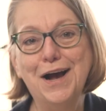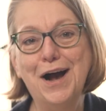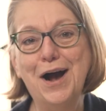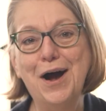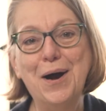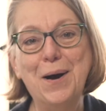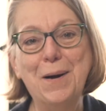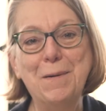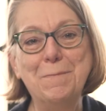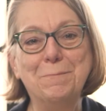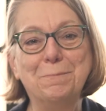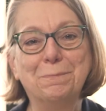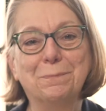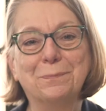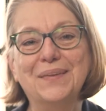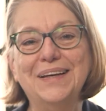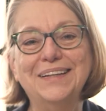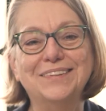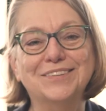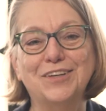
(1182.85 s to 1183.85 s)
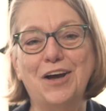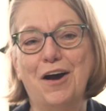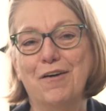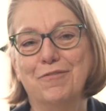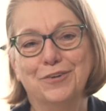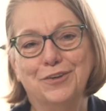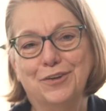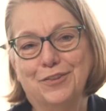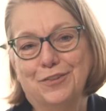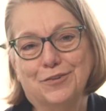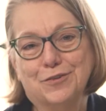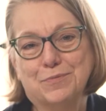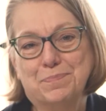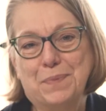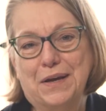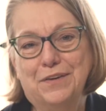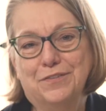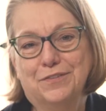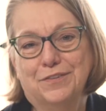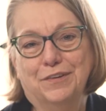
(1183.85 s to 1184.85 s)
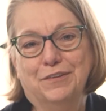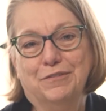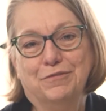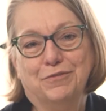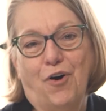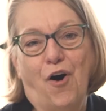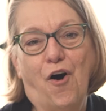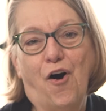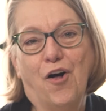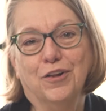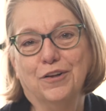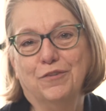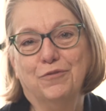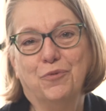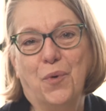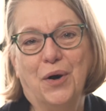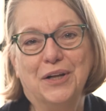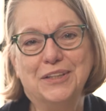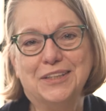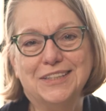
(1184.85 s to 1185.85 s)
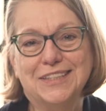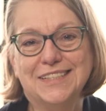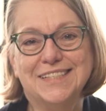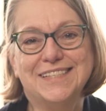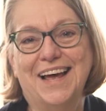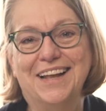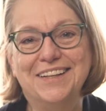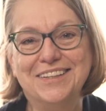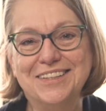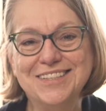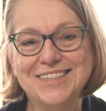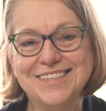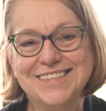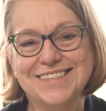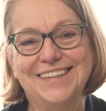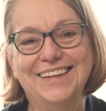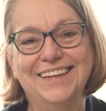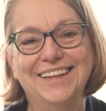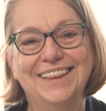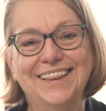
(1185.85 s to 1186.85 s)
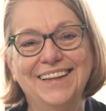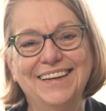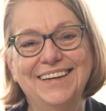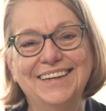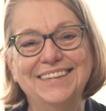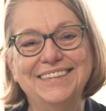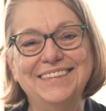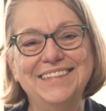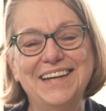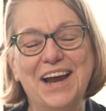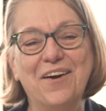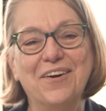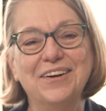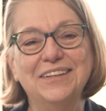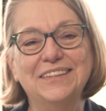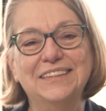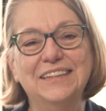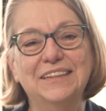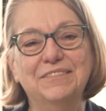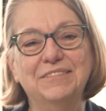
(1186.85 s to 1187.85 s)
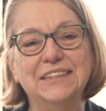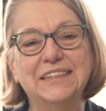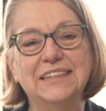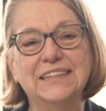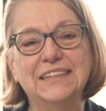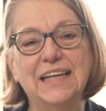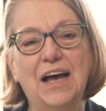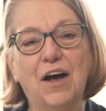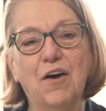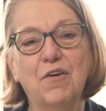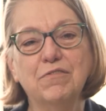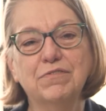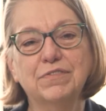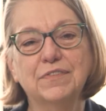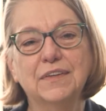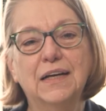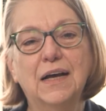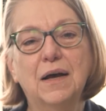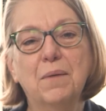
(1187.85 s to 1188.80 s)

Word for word: Um, it's covered in the space of all of one sentence in the narrative itself,